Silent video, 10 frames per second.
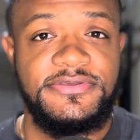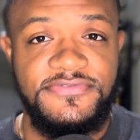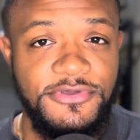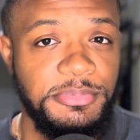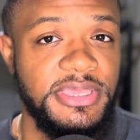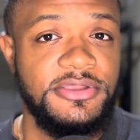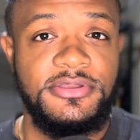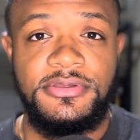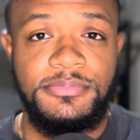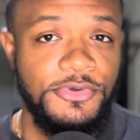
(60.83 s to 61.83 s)
feel
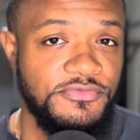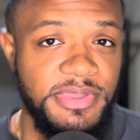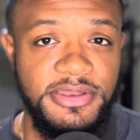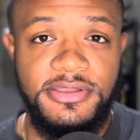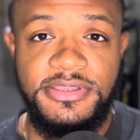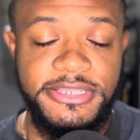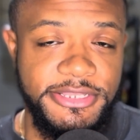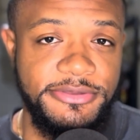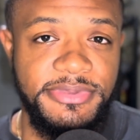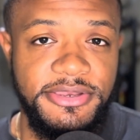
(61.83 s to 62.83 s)
better, move better,
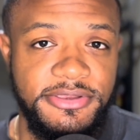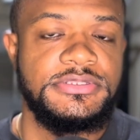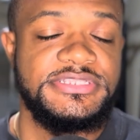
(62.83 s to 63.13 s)
and look better.